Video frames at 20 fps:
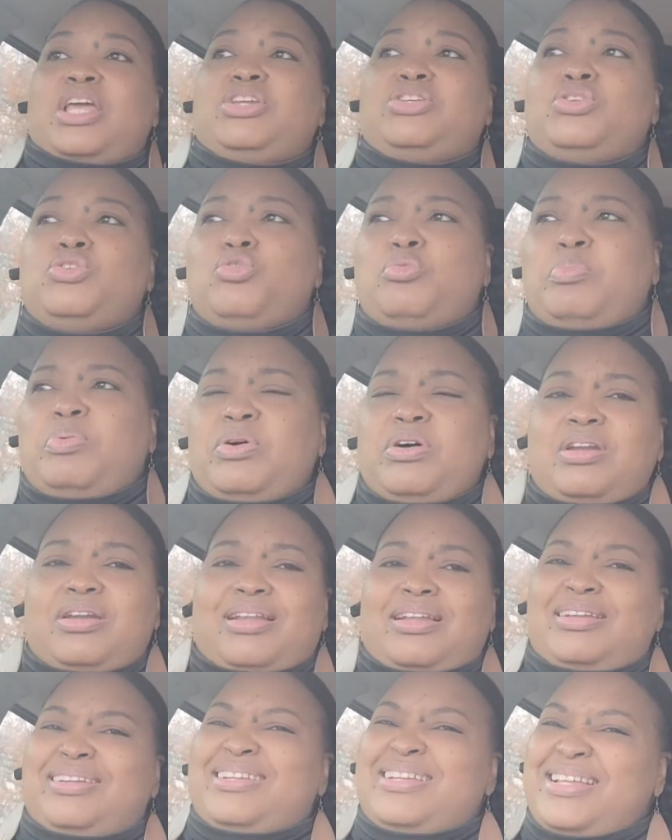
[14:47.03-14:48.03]
But they do
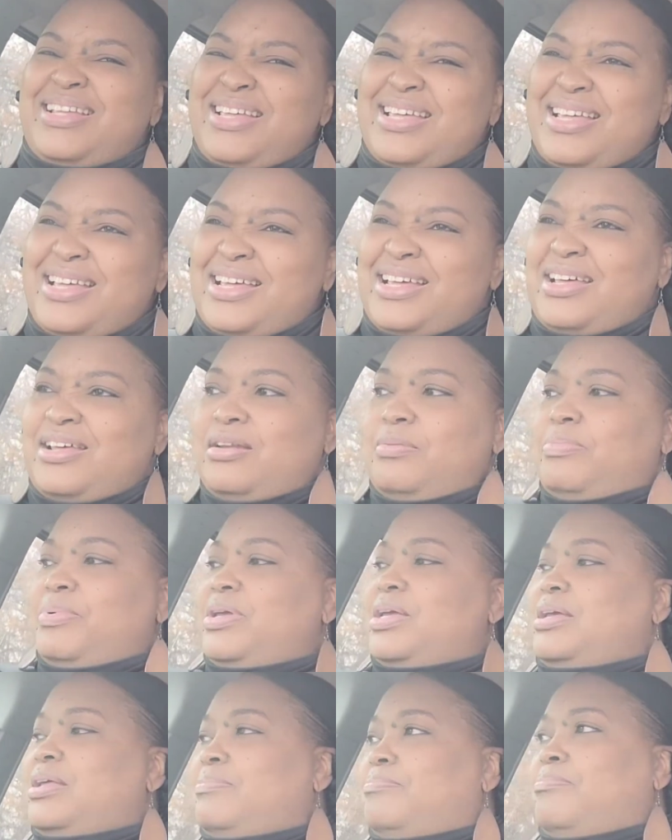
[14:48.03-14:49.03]
put a
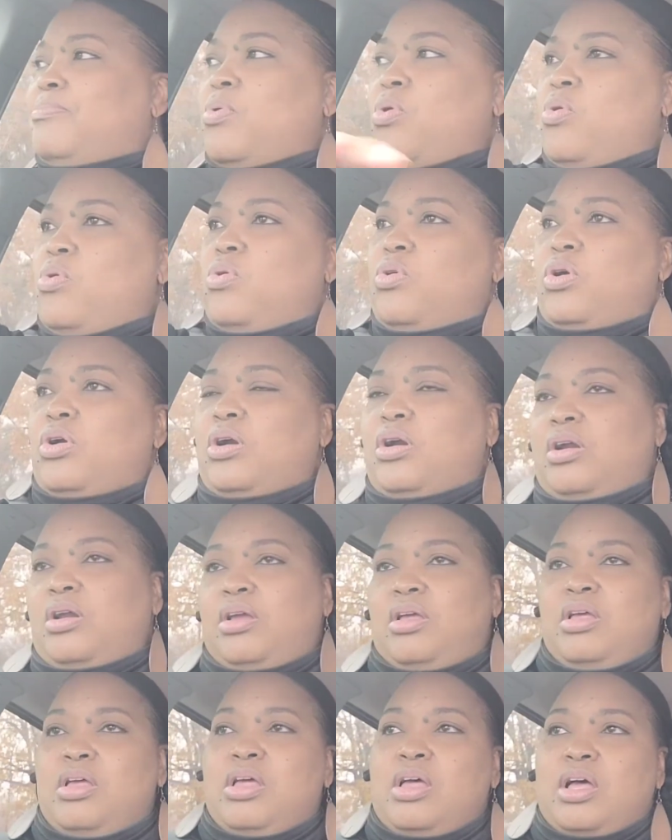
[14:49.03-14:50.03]
little bit
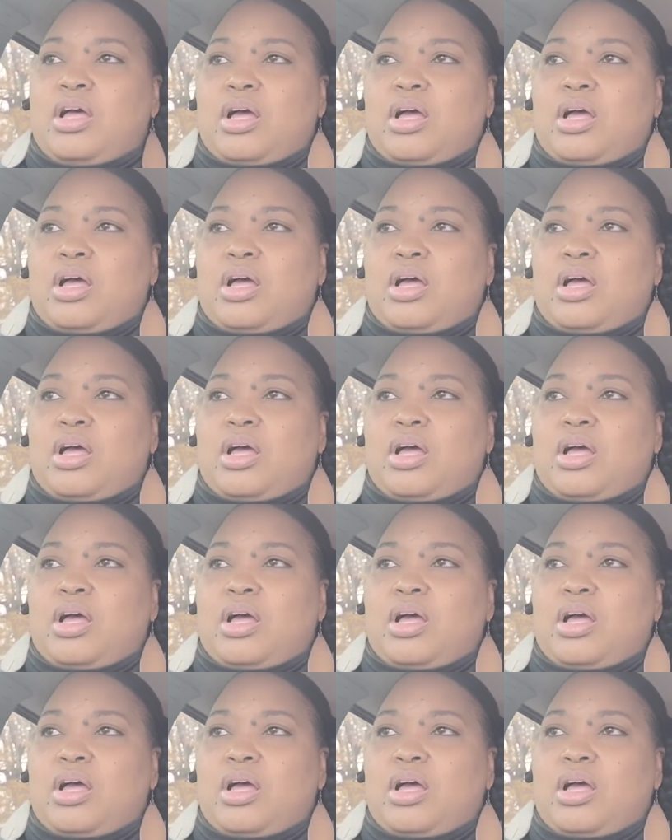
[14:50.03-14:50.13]
more